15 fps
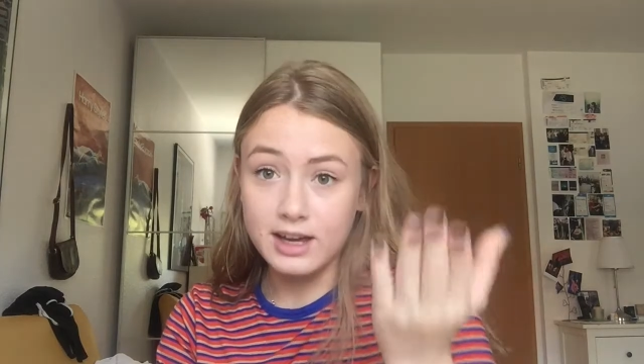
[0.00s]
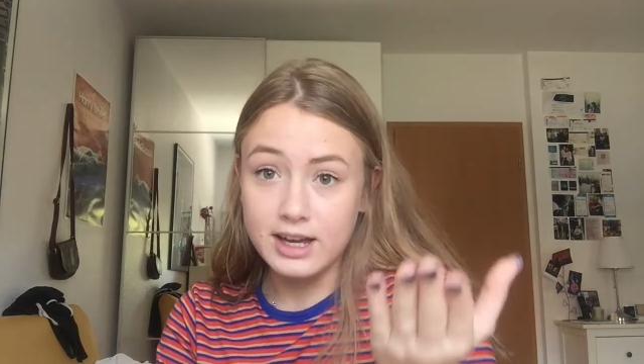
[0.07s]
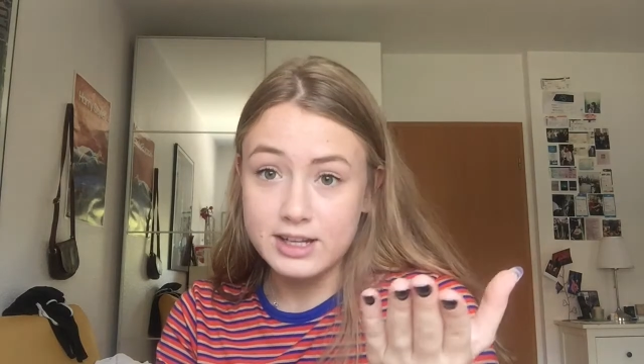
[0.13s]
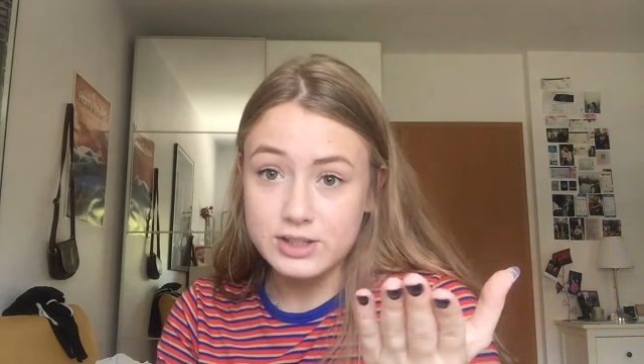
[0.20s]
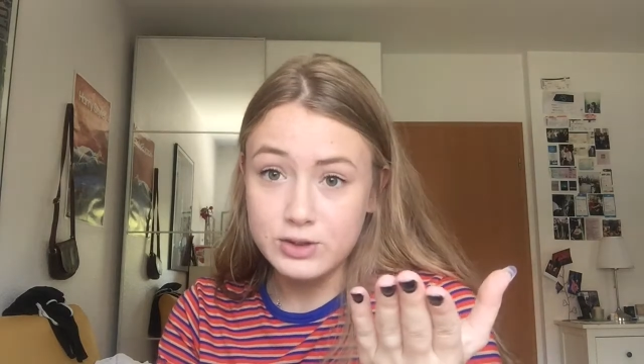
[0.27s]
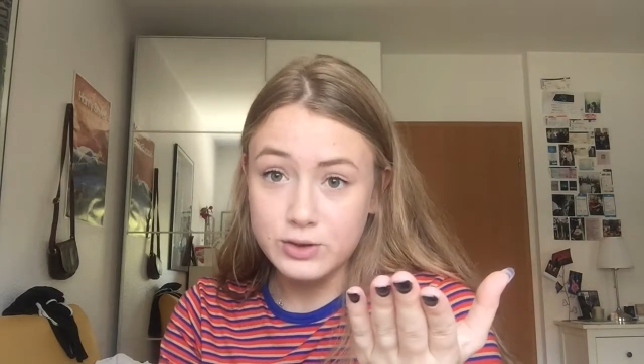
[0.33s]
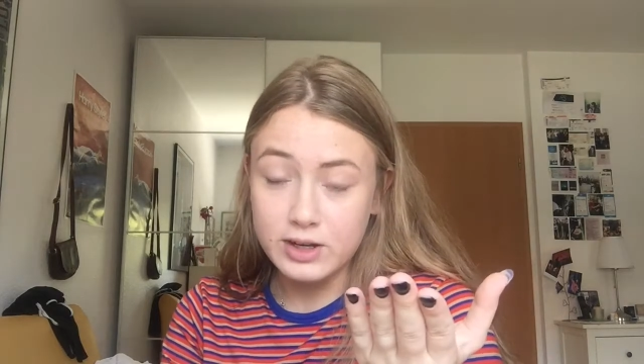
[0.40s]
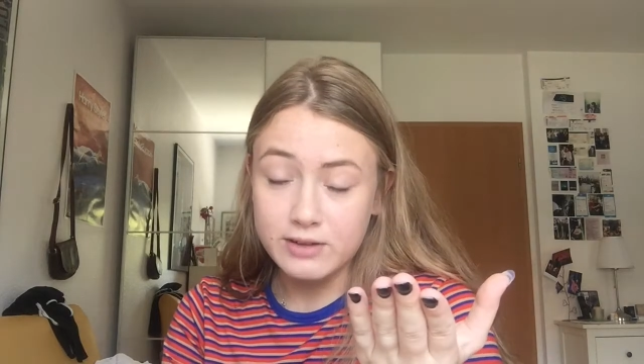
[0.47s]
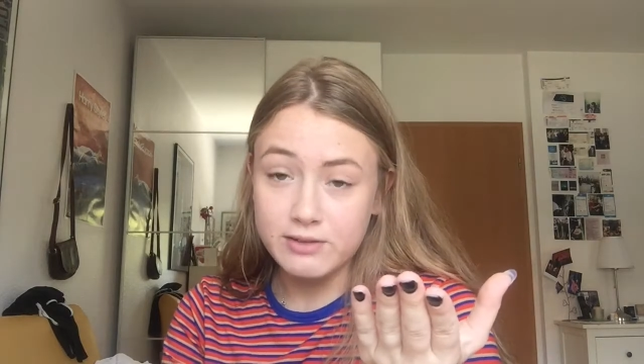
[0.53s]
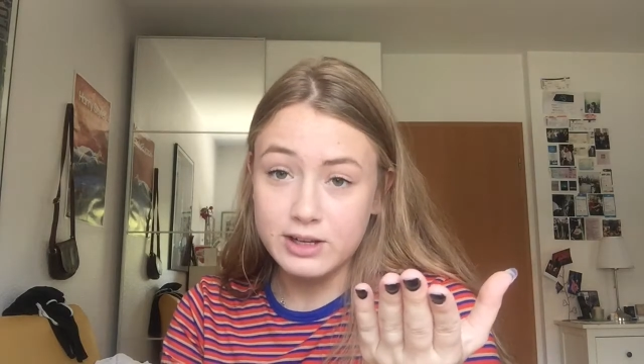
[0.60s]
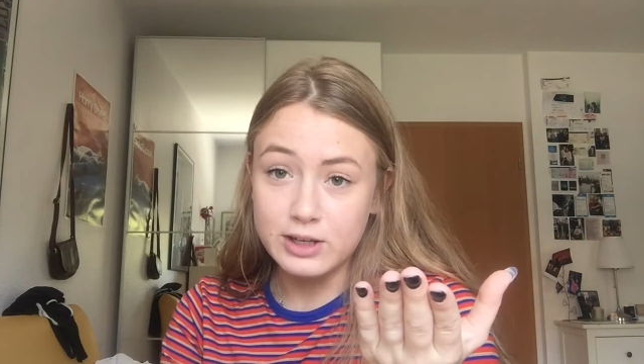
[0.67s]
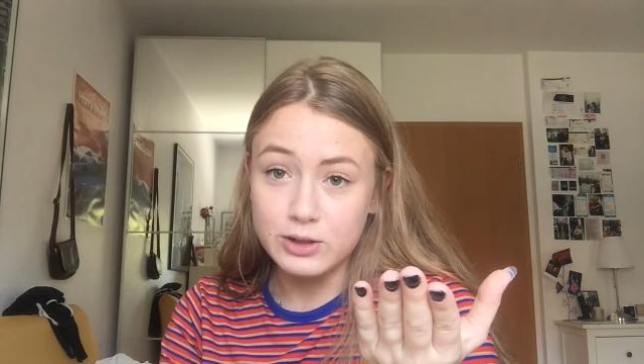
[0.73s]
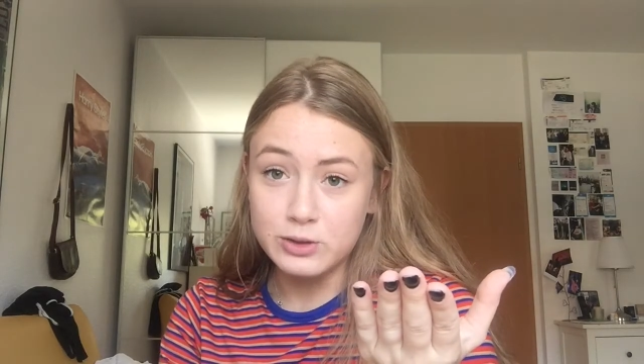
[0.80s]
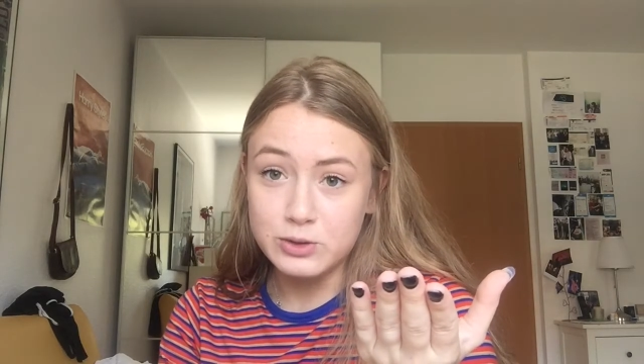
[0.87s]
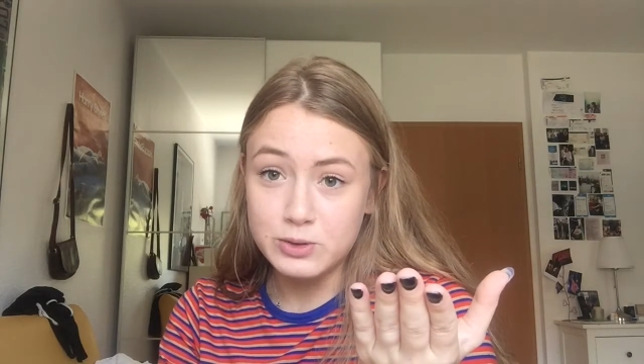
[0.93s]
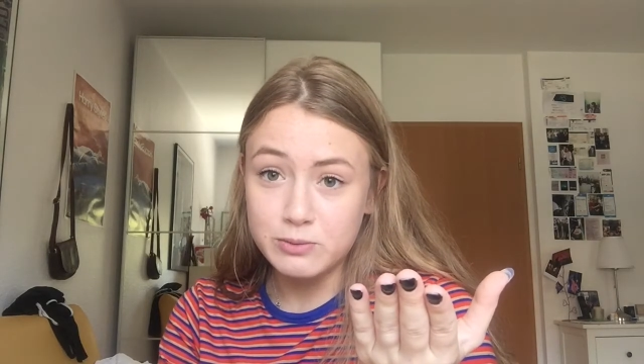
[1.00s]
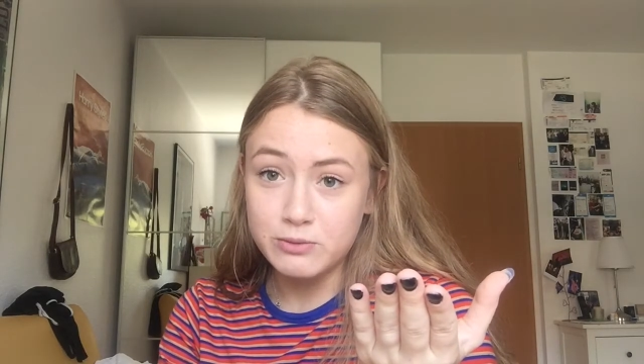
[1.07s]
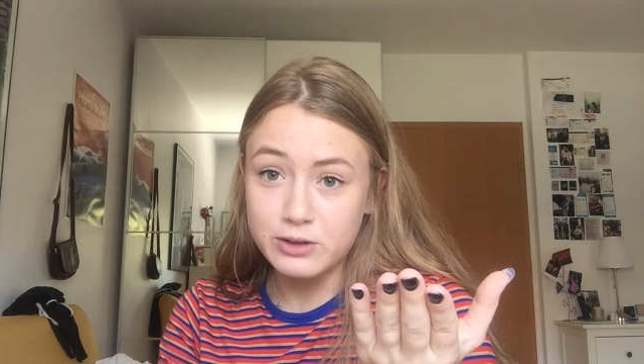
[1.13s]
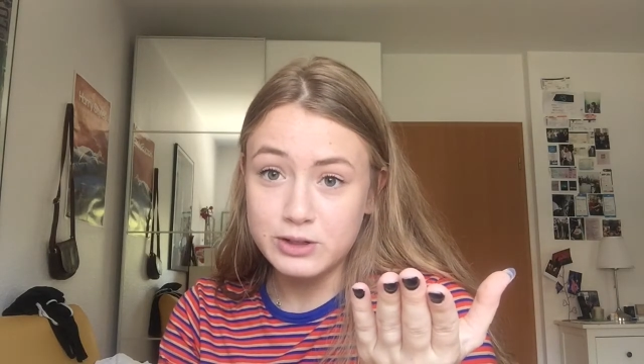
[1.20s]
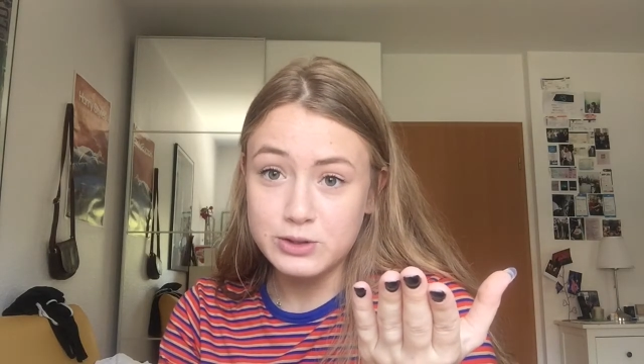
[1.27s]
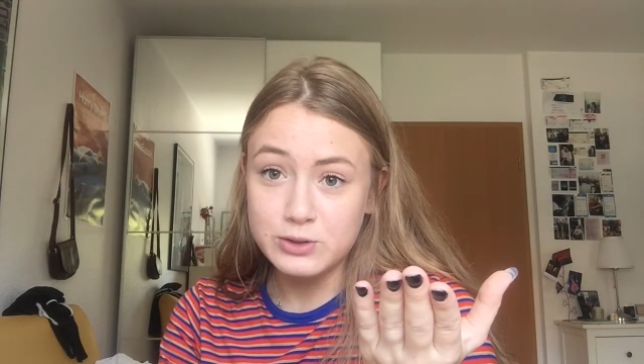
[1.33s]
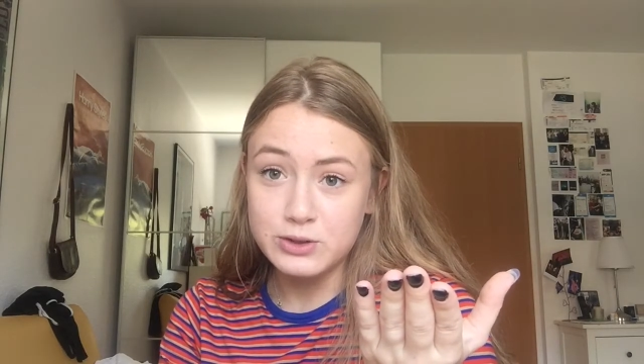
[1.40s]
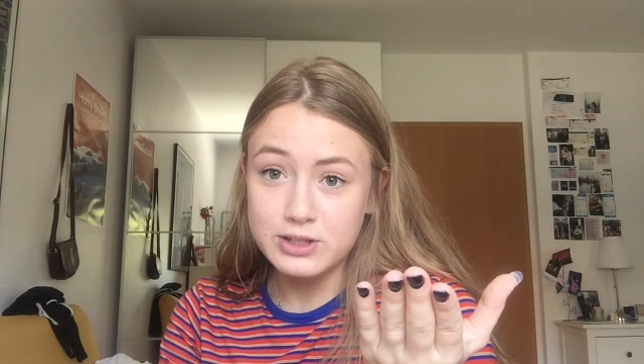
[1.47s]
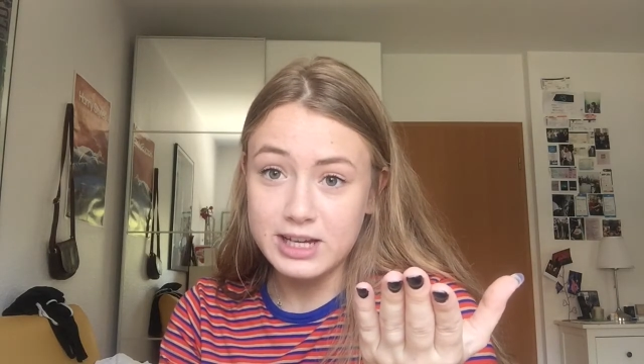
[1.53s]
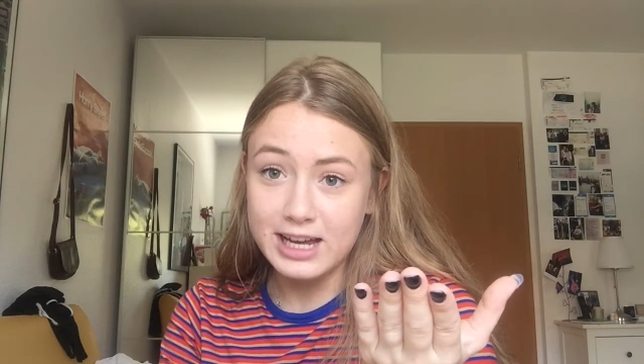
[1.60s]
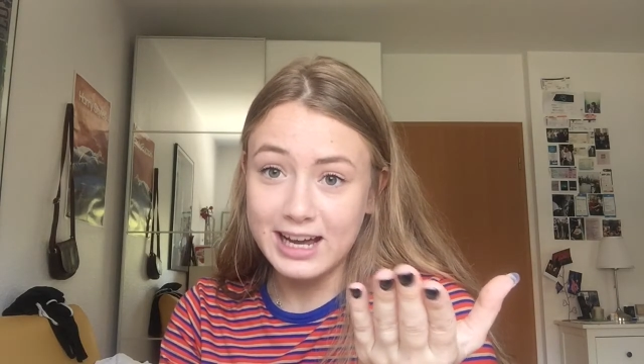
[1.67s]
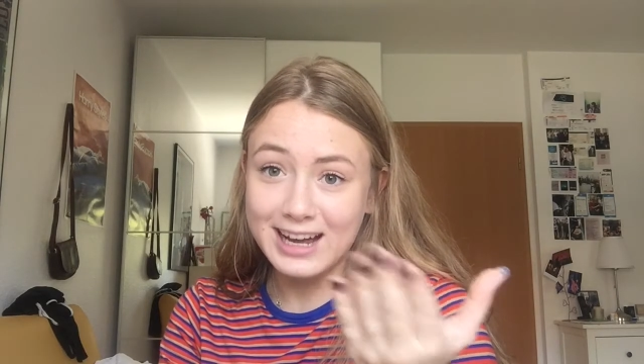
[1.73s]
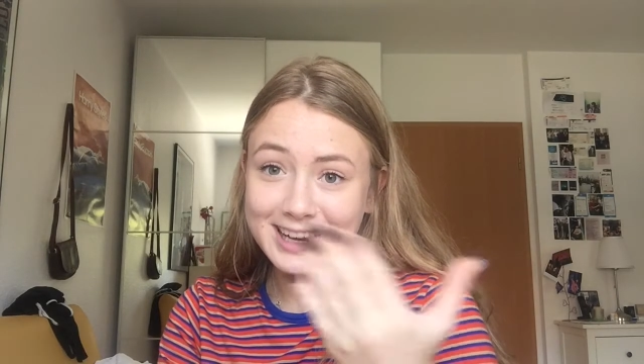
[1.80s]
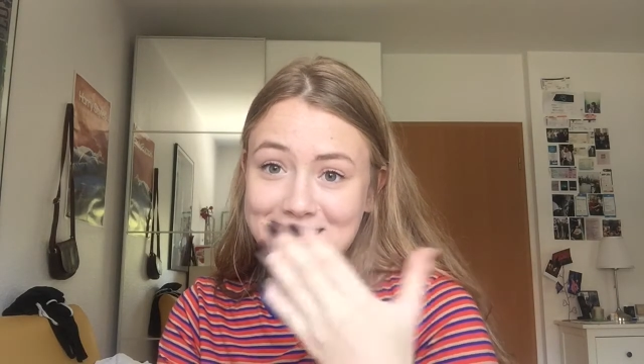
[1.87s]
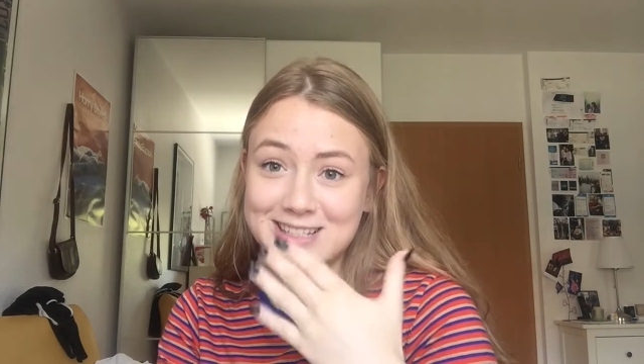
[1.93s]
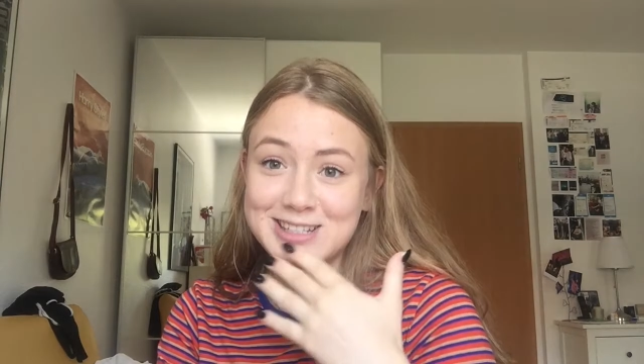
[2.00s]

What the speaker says: I don't have any YouTube friends to tag,